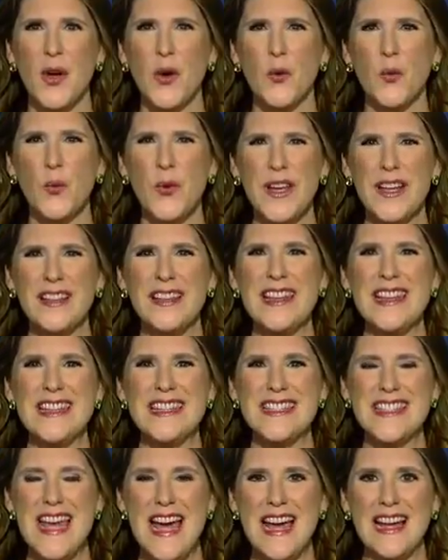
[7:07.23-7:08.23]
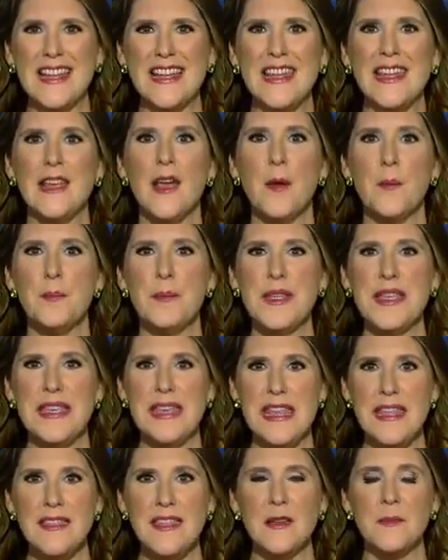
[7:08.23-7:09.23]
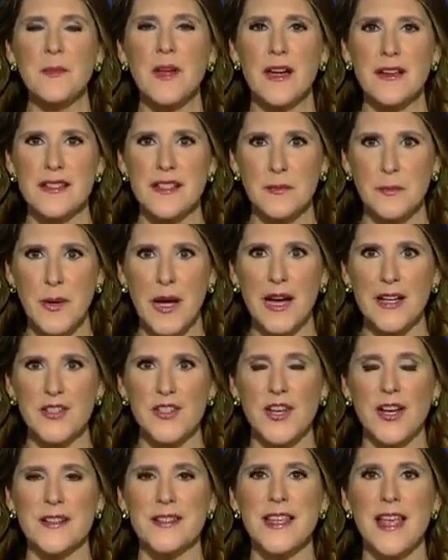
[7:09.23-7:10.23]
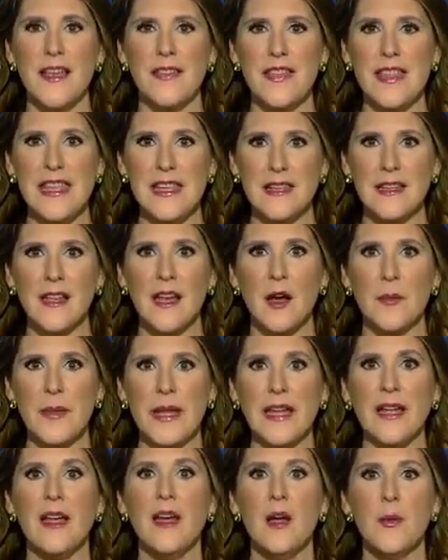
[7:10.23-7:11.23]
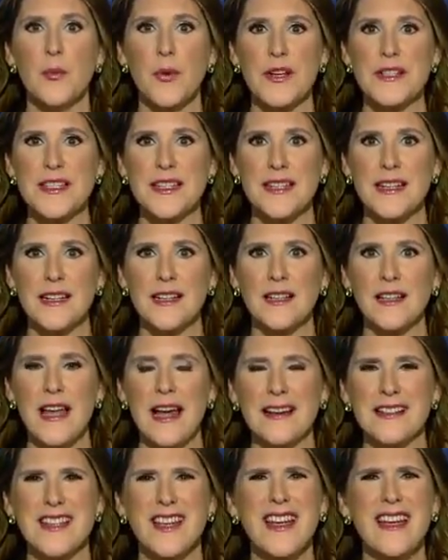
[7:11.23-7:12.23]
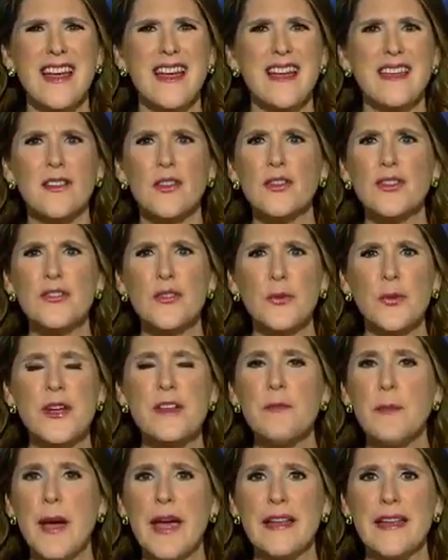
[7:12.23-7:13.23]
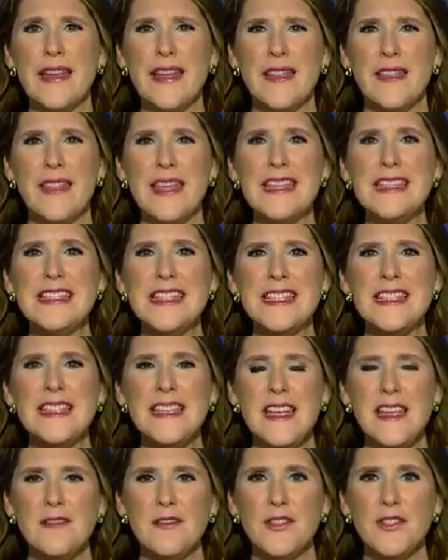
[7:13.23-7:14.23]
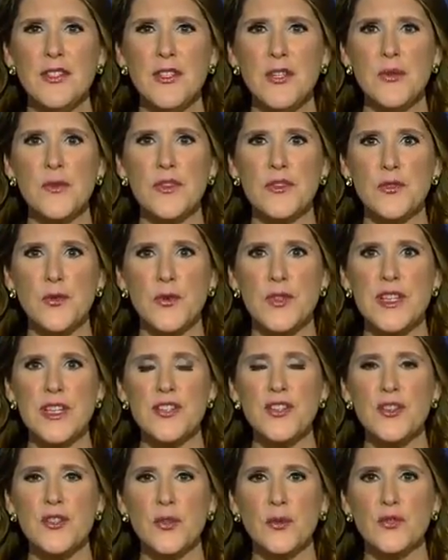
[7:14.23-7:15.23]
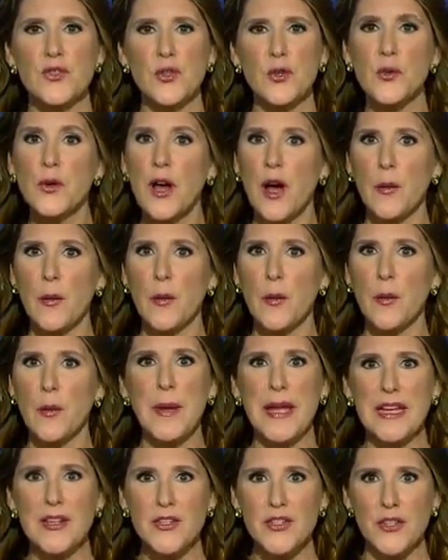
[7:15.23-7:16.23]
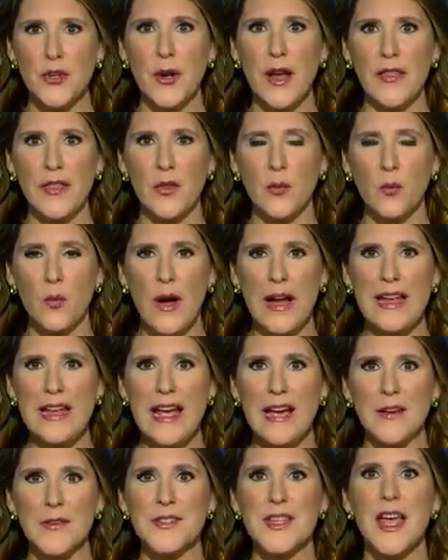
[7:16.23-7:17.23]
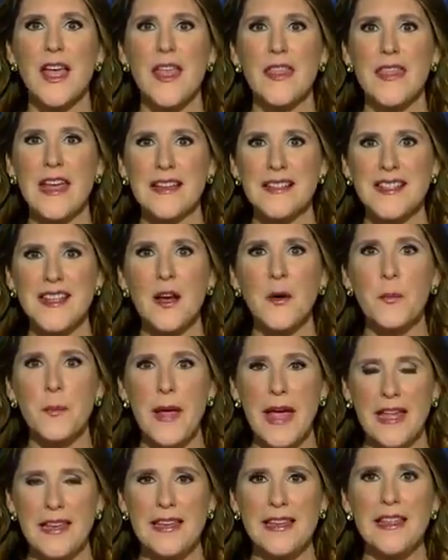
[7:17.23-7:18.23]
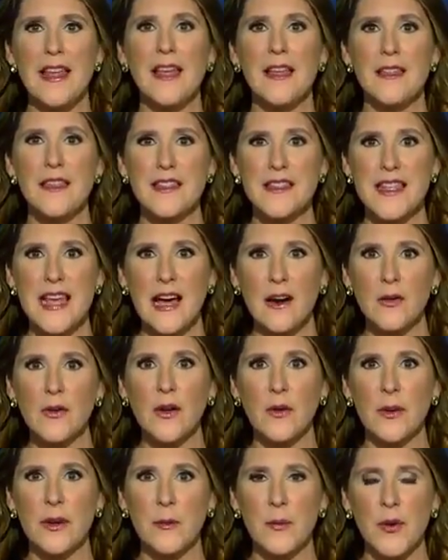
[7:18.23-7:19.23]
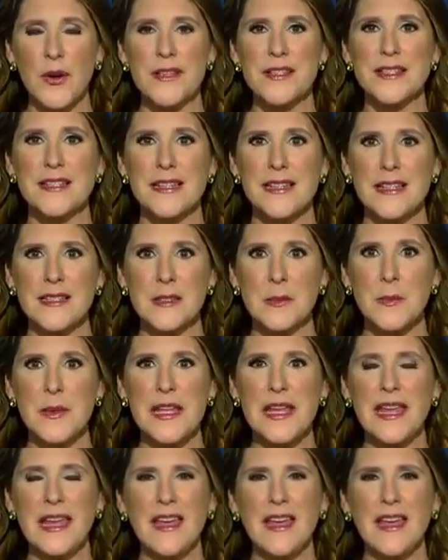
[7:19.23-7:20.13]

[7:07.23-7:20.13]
really tacky, beneath him kinds of pot shots at the incoming president-elect? Good grief, Petty Ann, they didn't even do the traditional two-couple picture at the White House. That's how petty this outgoing president is being.